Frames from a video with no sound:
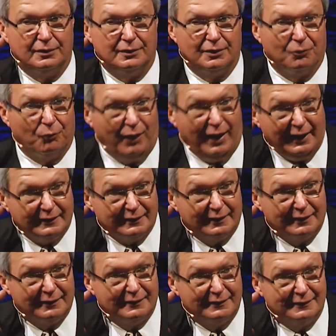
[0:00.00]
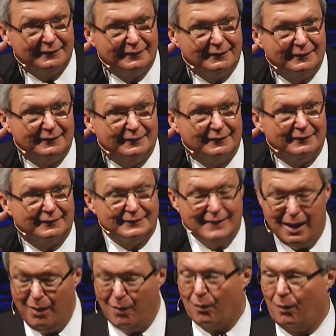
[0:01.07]
What?
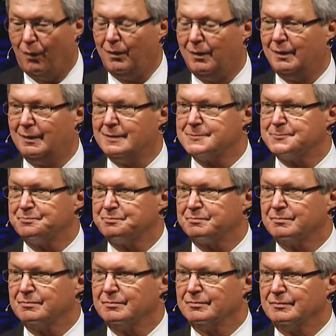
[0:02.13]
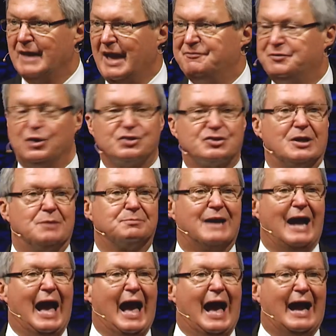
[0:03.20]
No. If you're some
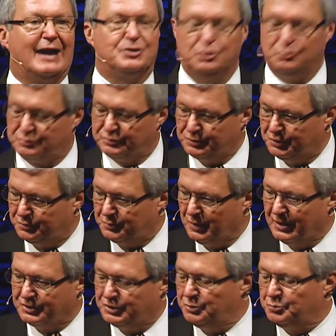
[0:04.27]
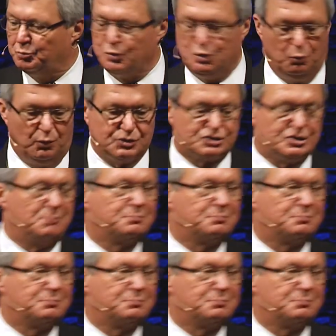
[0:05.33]
guy and you, you, you, you want some